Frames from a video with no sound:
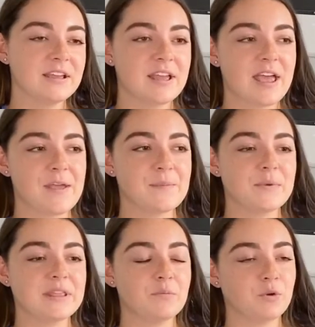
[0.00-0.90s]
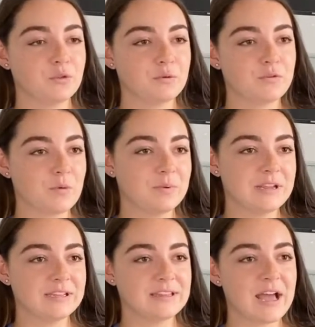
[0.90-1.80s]
And then once we've
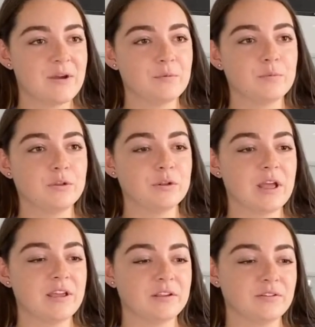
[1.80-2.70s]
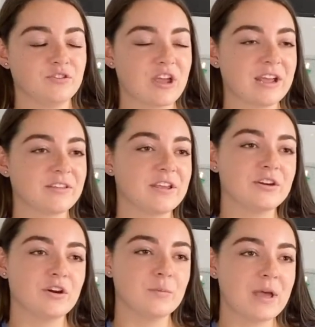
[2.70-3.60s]
completed that, we'll check that your
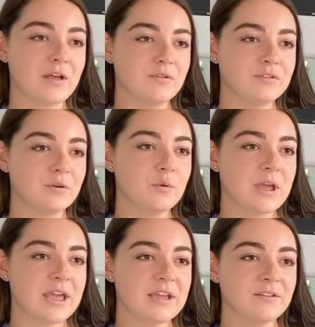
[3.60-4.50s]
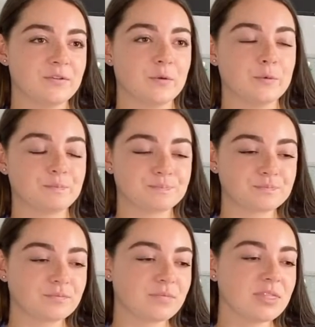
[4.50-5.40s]
gum health is okay. So
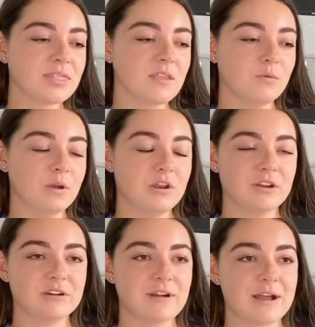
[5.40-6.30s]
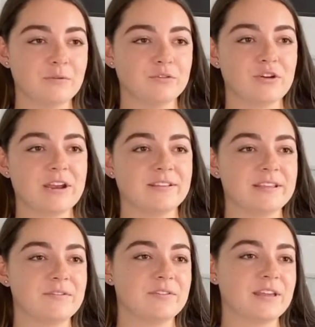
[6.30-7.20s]
we're looking around trying to
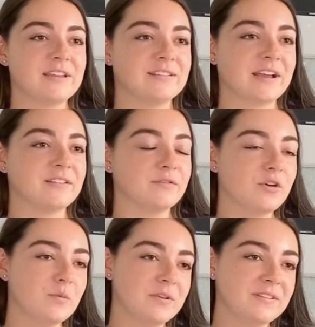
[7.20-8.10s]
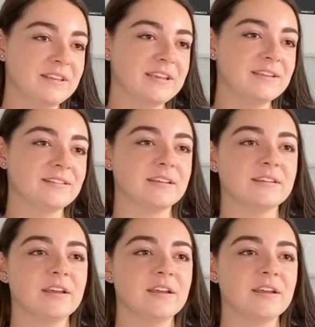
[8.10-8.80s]
see if there's any signs of gum disease, and